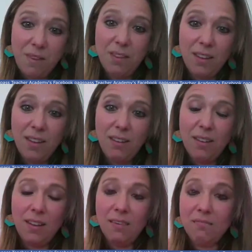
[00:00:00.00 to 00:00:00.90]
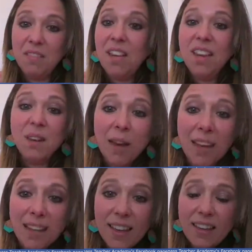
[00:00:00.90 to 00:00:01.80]
maybe. In
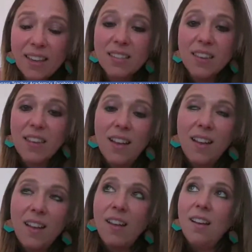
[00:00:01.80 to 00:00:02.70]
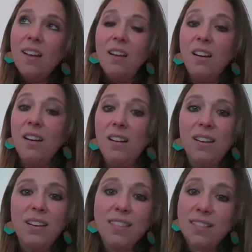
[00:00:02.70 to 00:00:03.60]
my case,
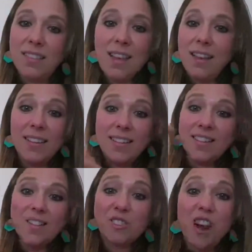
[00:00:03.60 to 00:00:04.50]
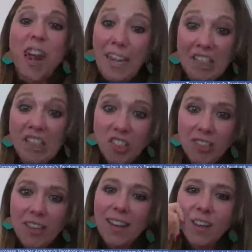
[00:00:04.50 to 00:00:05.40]
it's
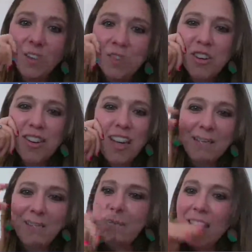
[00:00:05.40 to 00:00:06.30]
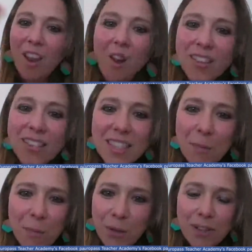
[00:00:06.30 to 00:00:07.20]
strange. Usually, I'm a long
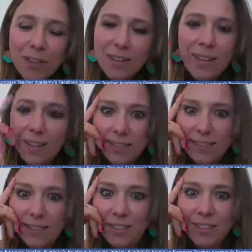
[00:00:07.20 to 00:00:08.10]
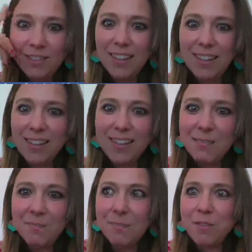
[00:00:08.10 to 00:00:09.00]
sleeper, and during
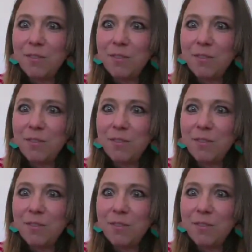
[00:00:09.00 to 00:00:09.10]
these